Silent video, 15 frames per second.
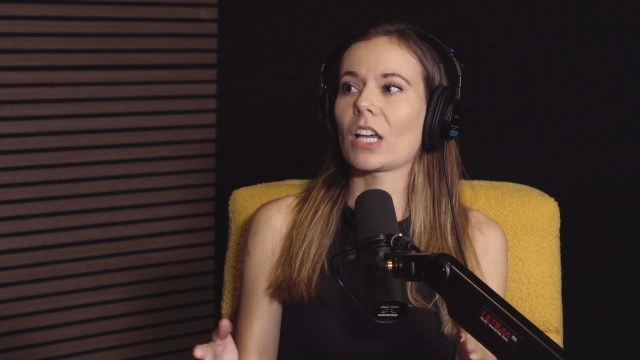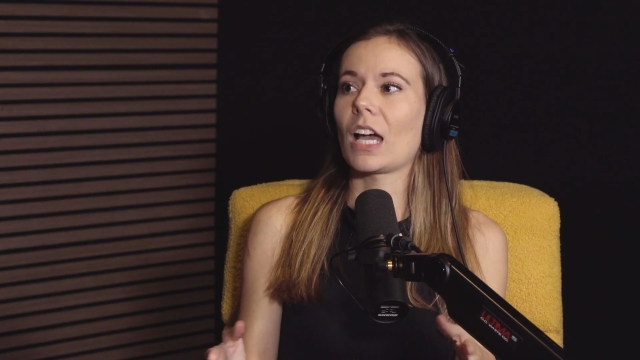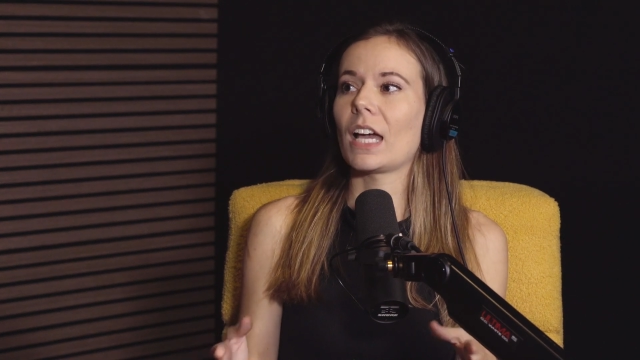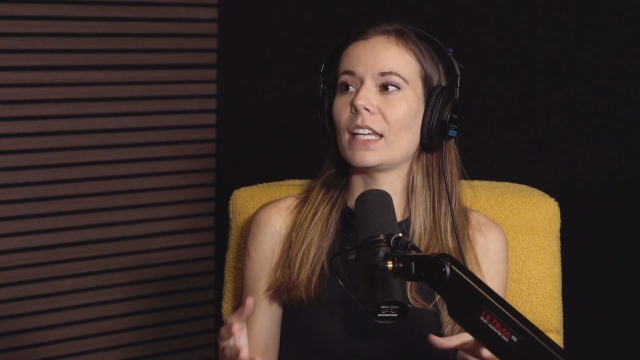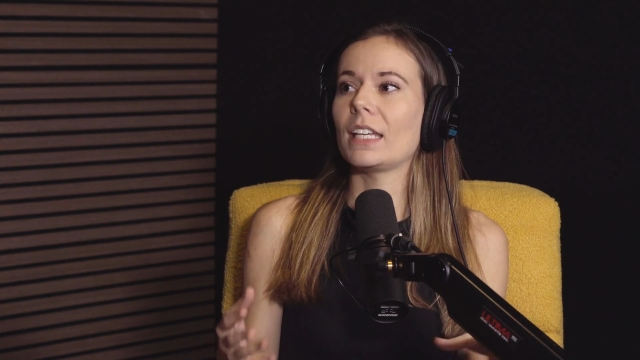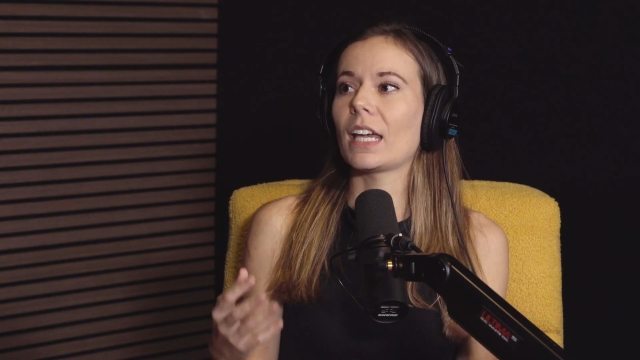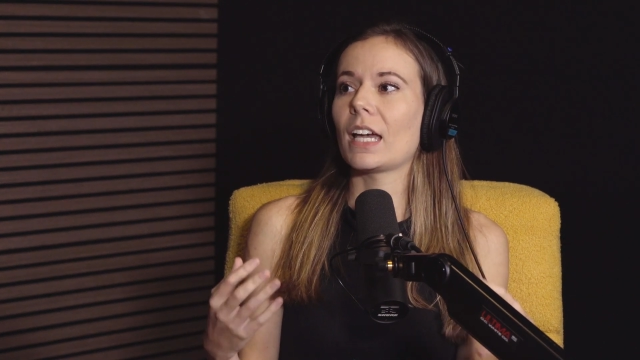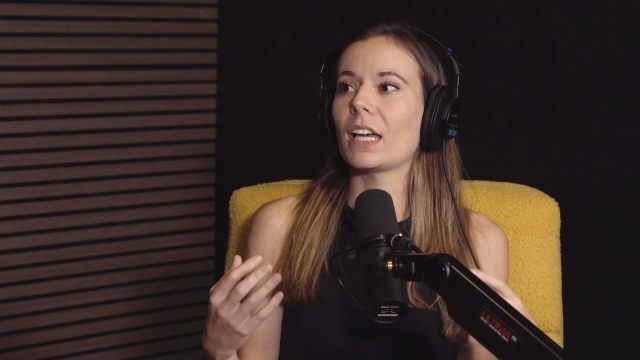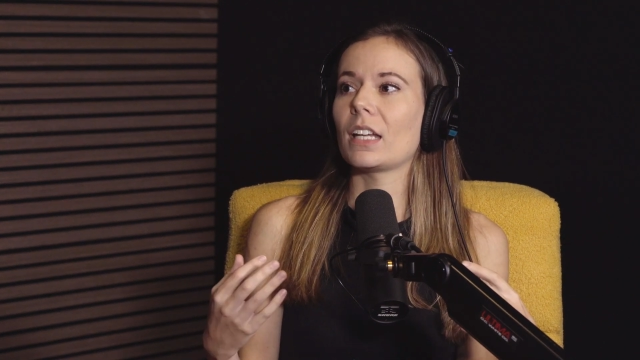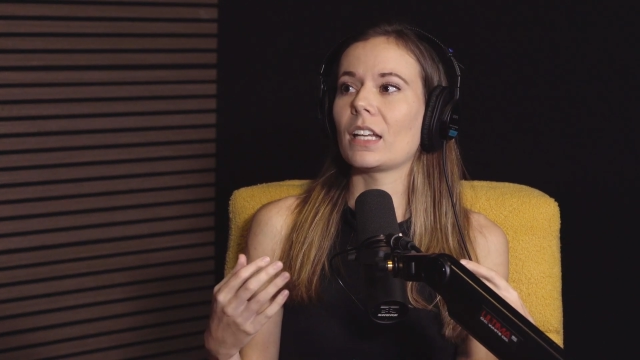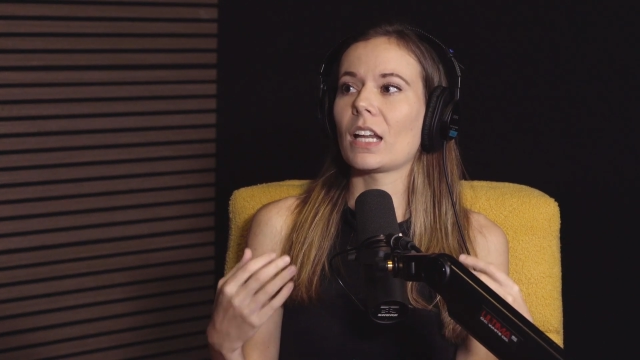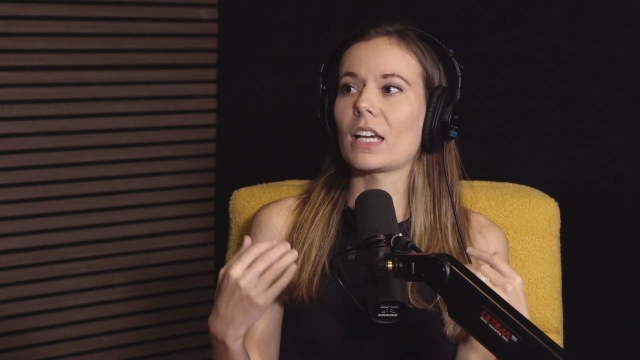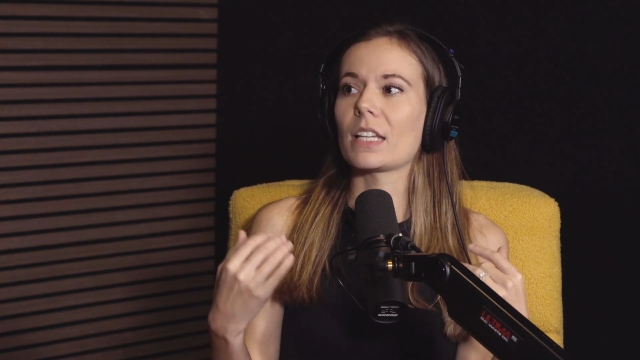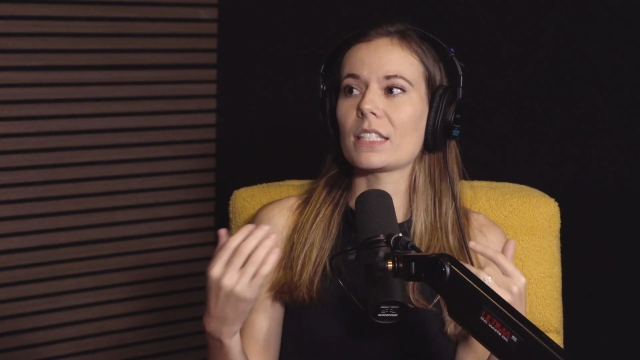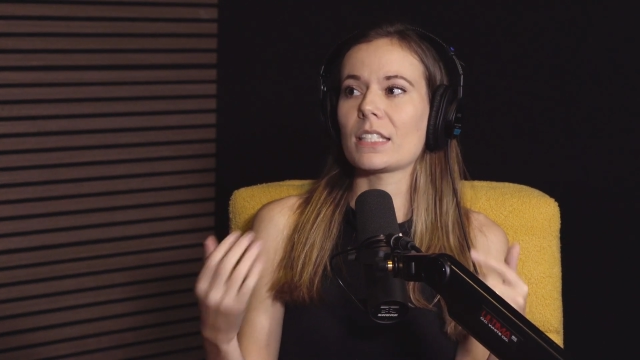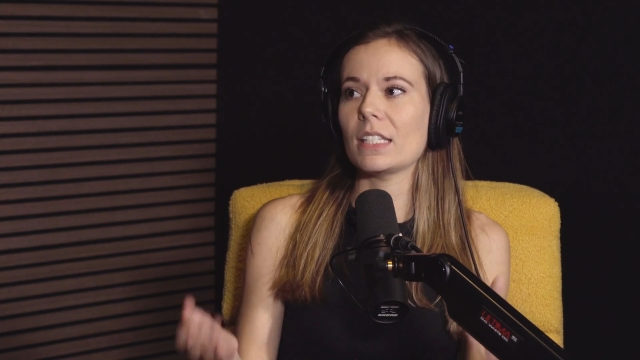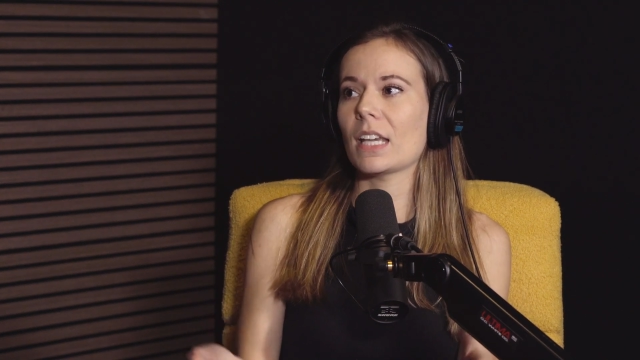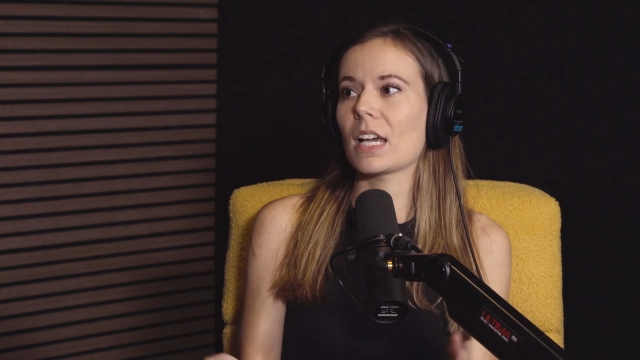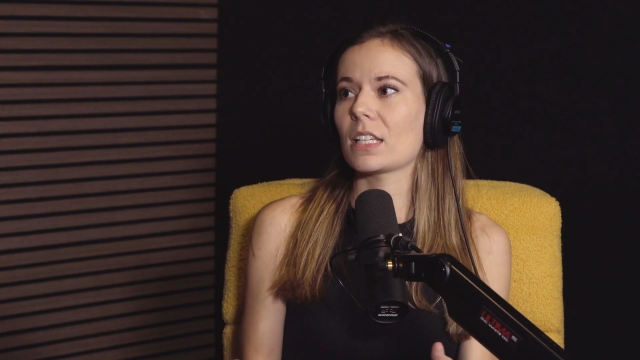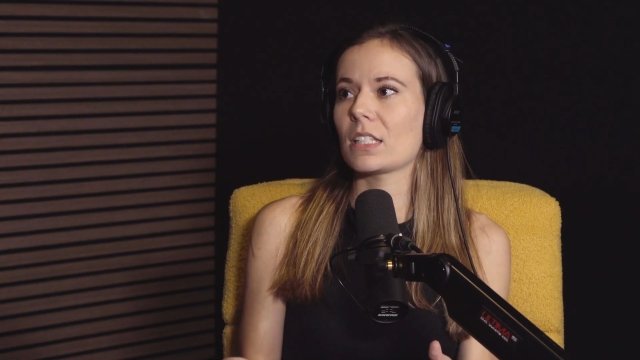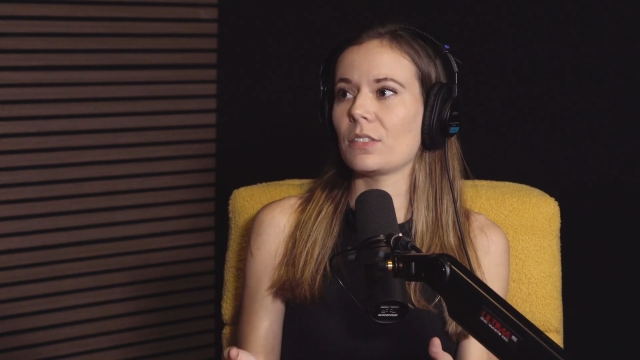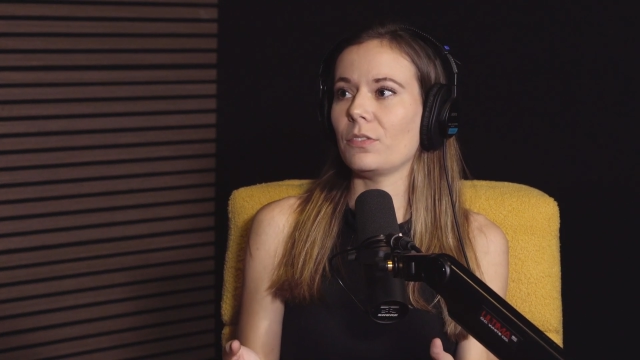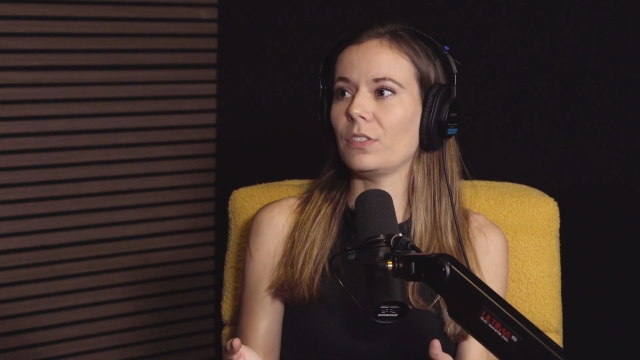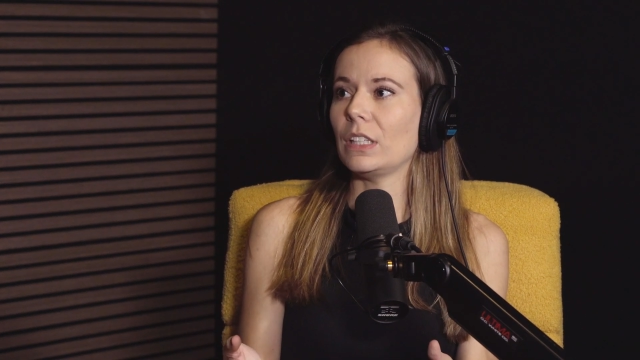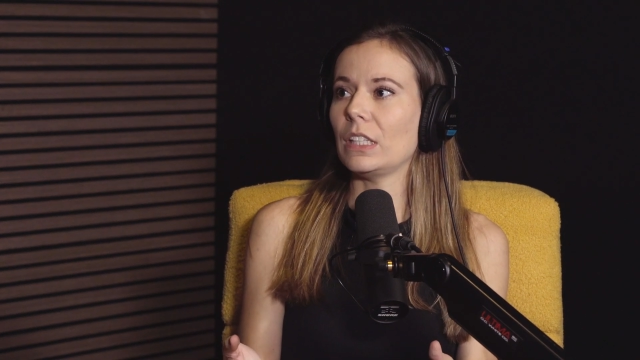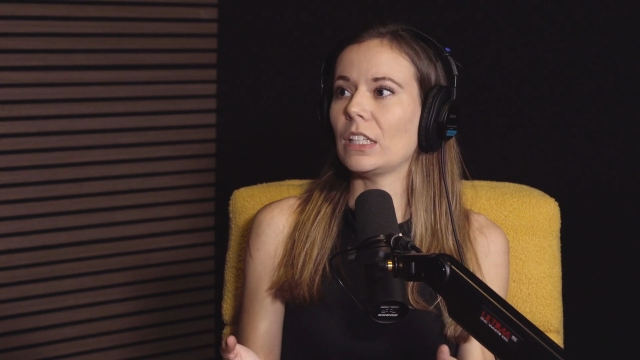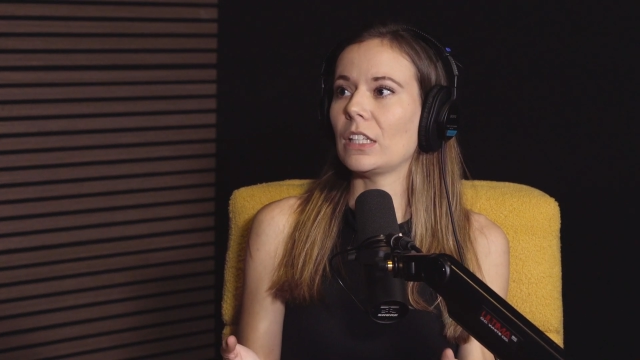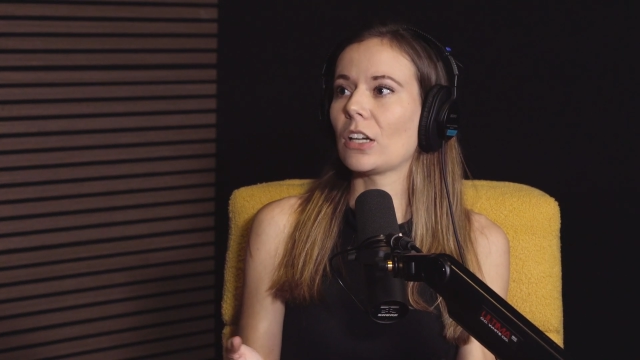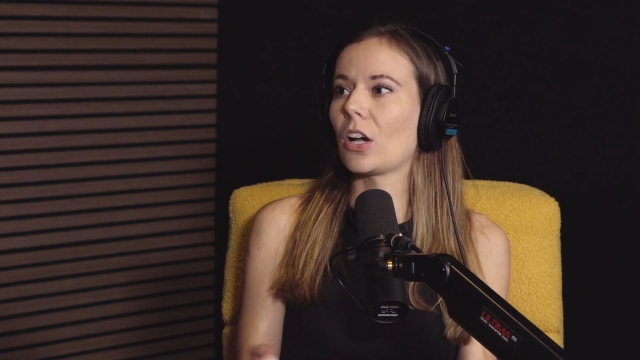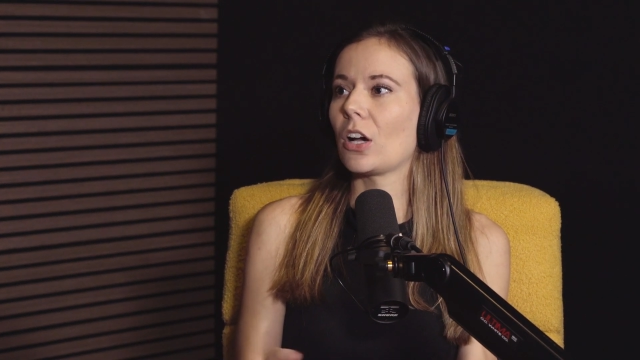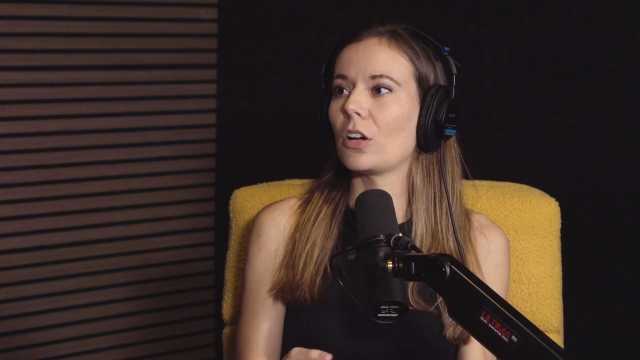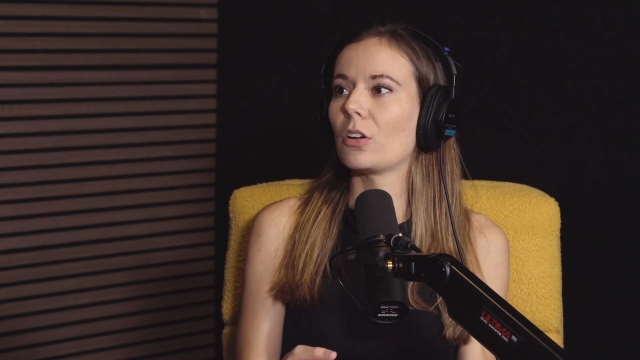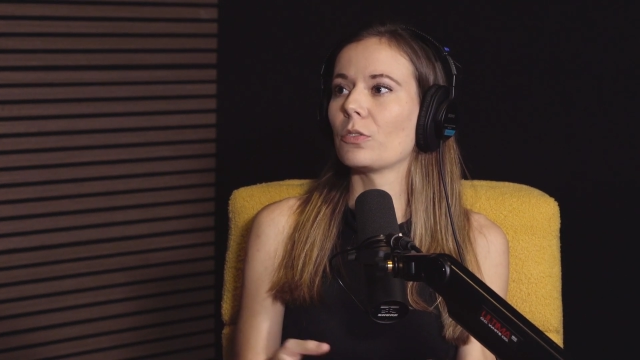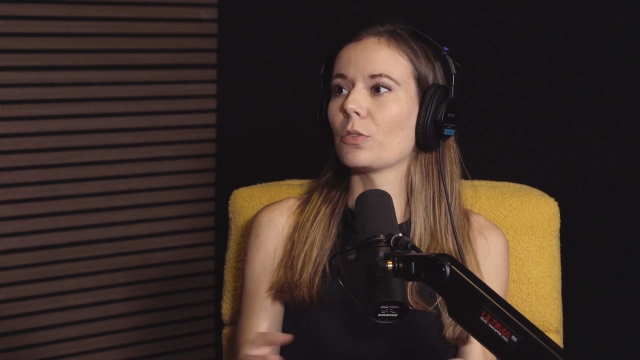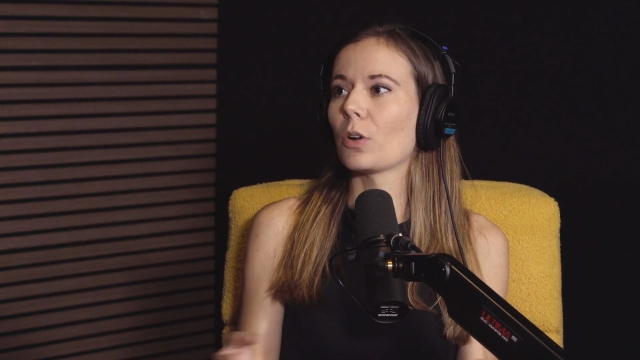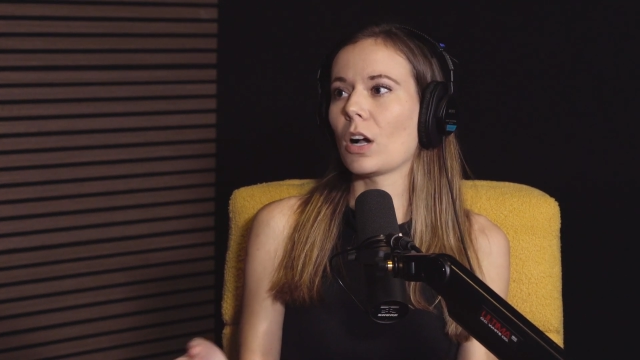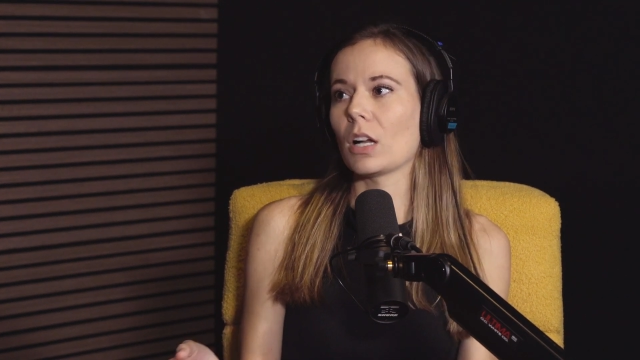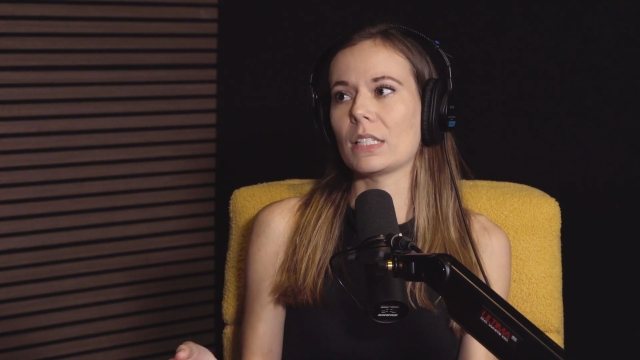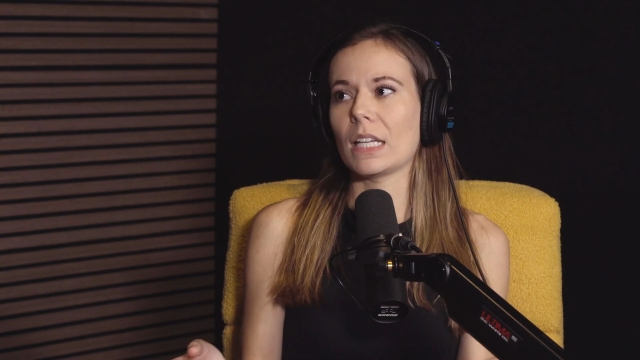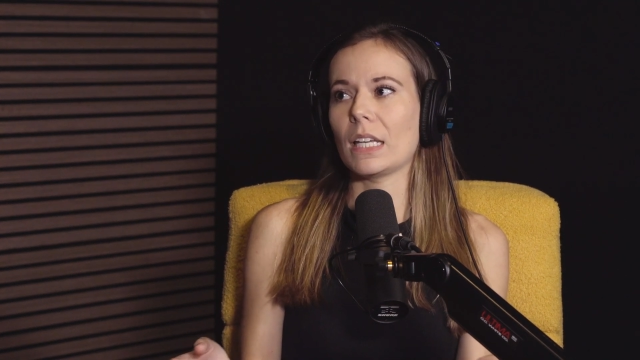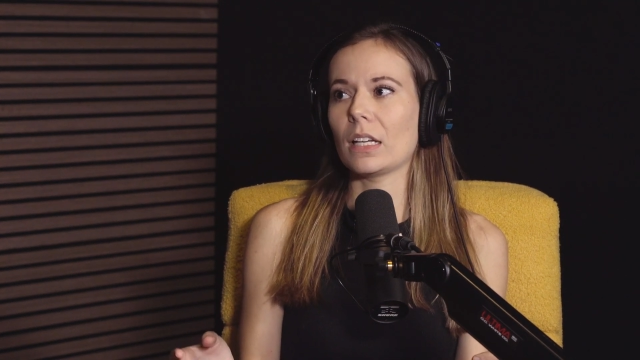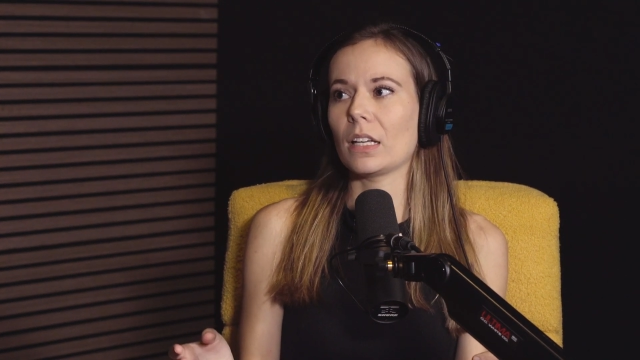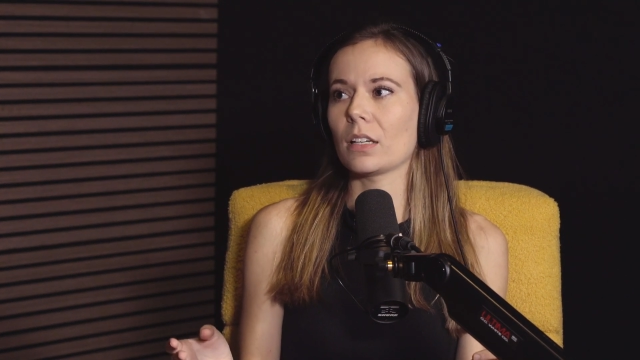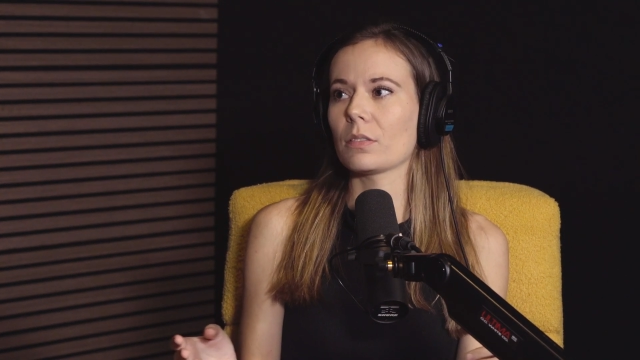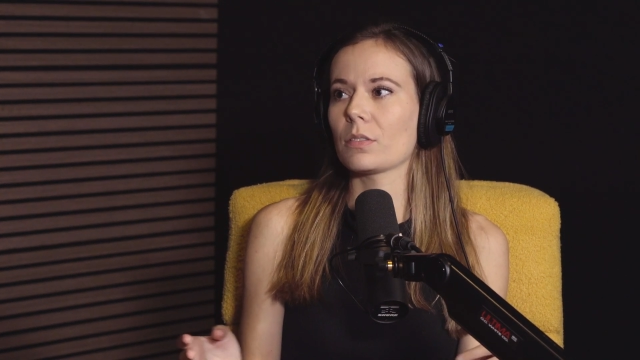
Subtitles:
I get a CSV of raw data.